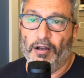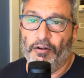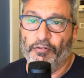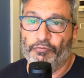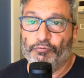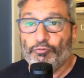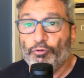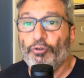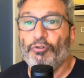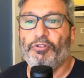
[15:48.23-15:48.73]

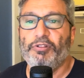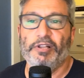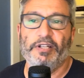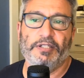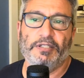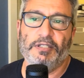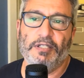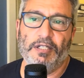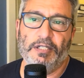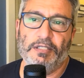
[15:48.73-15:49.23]

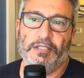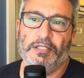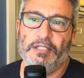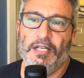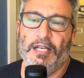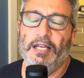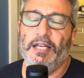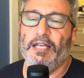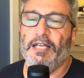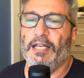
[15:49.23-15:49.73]
ruthlessness
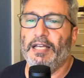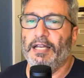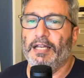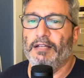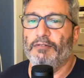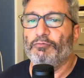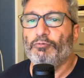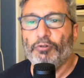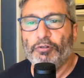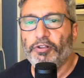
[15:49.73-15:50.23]

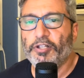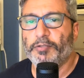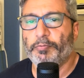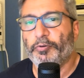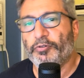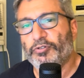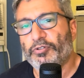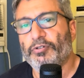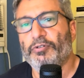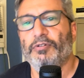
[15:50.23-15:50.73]
and ruthless
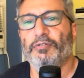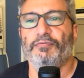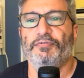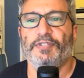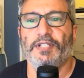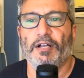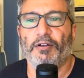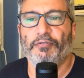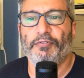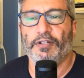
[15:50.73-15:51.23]
pursuit of
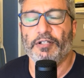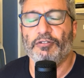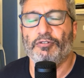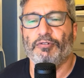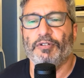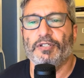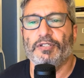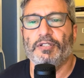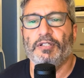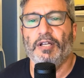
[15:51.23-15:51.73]

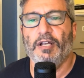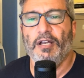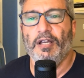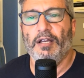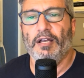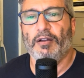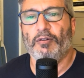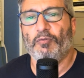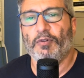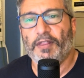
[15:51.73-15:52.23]
self-interest
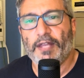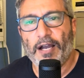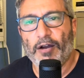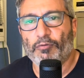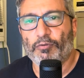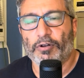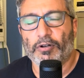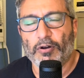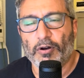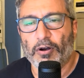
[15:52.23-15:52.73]
without
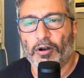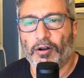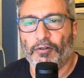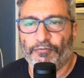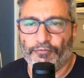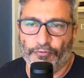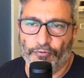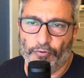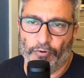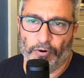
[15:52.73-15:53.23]
regard
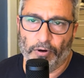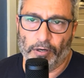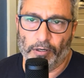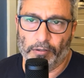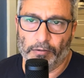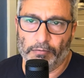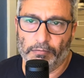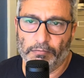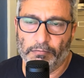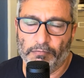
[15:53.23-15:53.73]

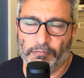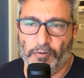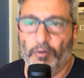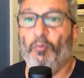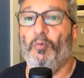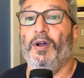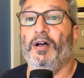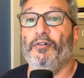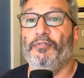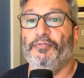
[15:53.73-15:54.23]
for the
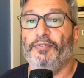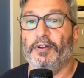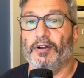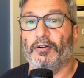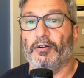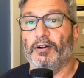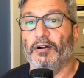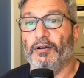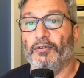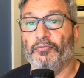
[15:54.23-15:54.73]

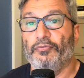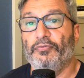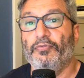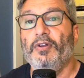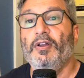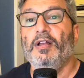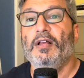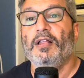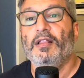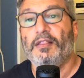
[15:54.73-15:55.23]
welfare of
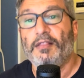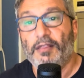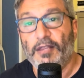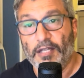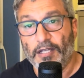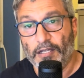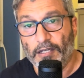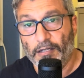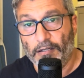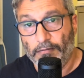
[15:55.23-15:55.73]

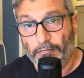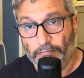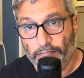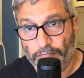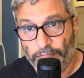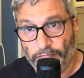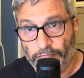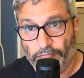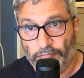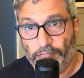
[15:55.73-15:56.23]
the
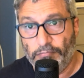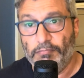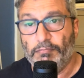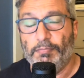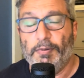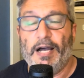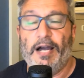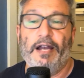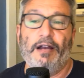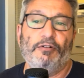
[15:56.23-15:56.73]

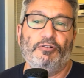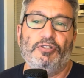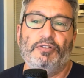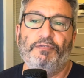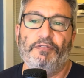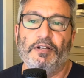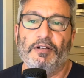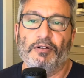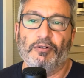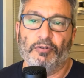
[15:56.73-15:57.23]

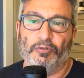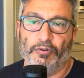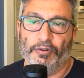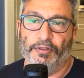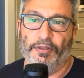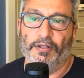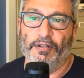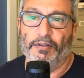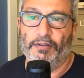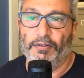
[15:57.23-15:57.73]
biosphere or
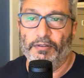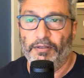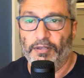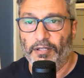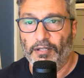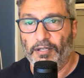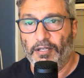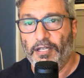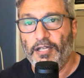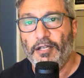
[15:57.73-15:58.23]

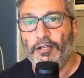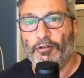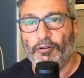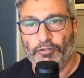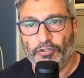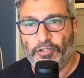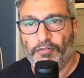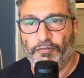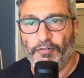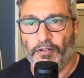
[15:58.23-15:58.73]
the
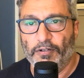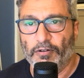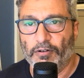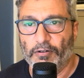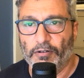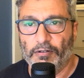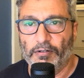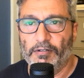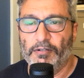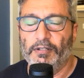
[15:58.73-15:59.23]

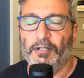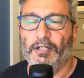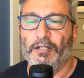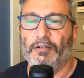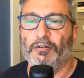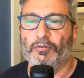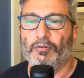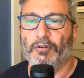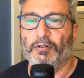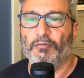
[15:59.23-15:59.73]

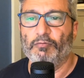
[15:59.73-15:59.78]
ecosphere, or in